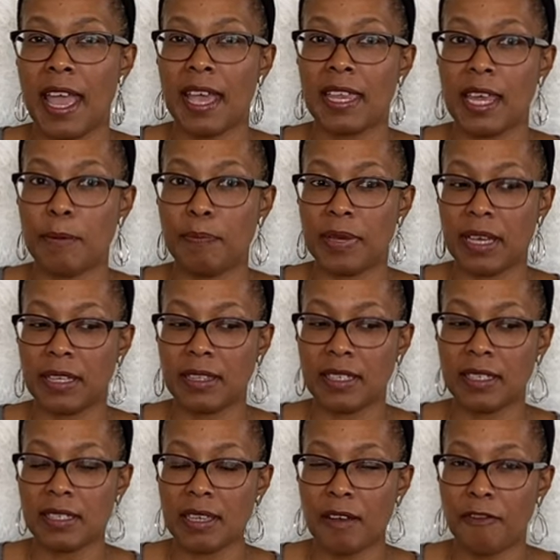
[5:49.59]
and I picked
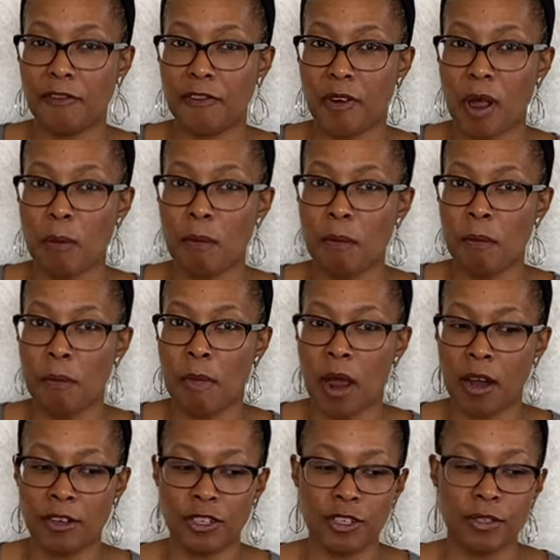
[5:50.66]
this up from
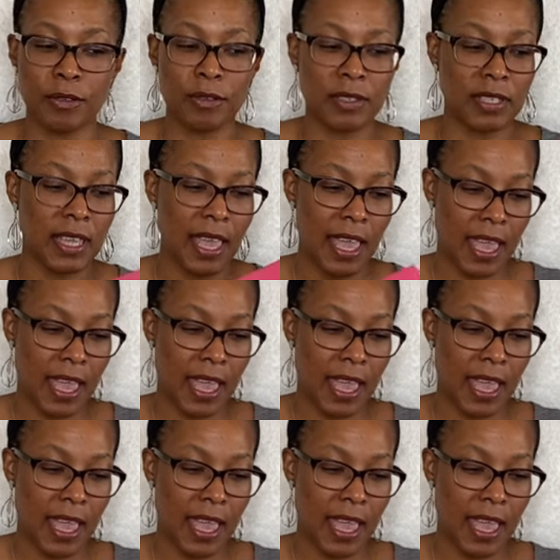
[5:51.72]
Marshall's,